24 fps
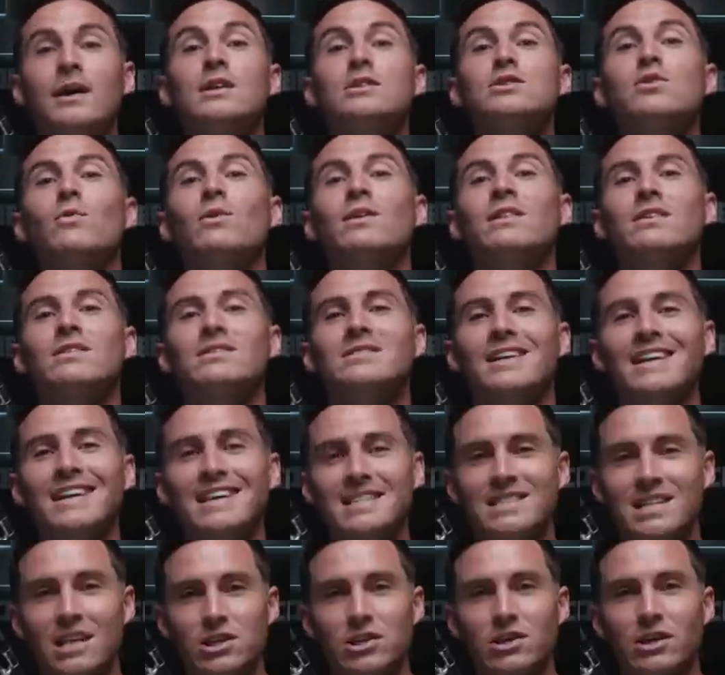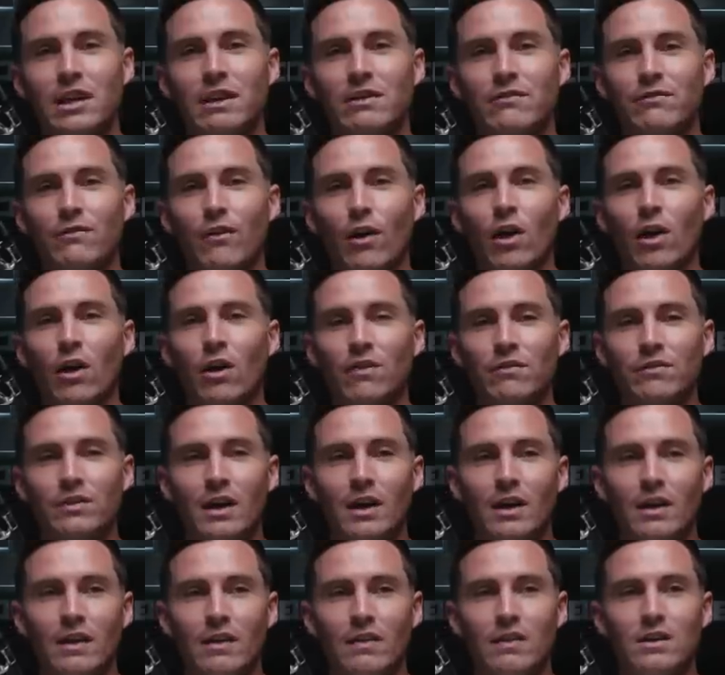So when there's an eccentric involved,
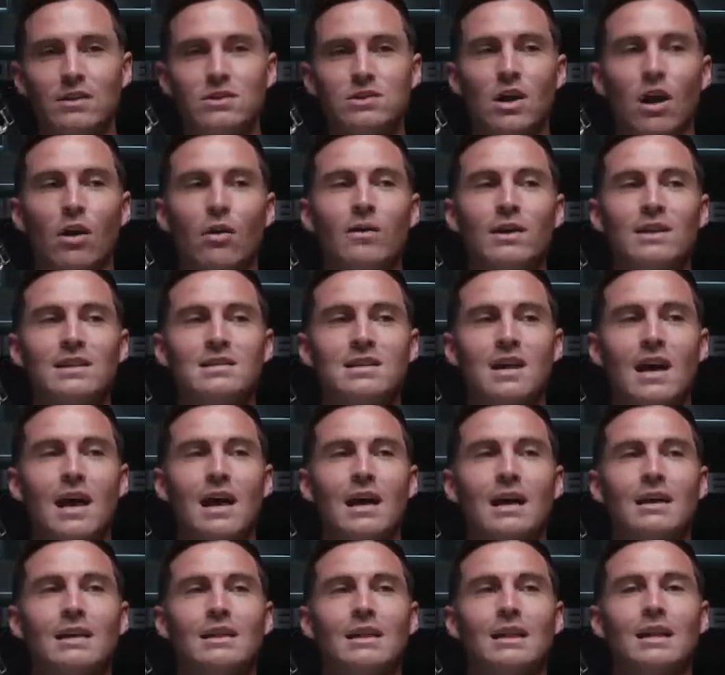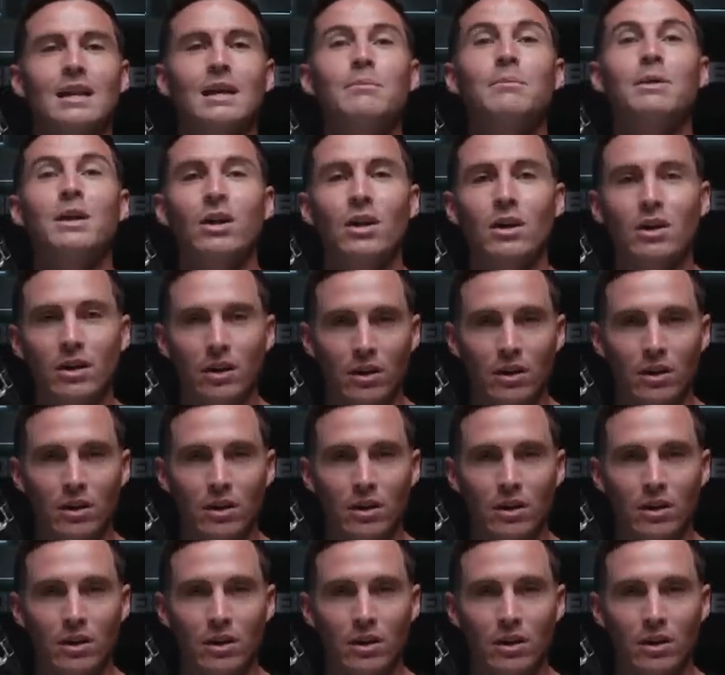there's always a limiter.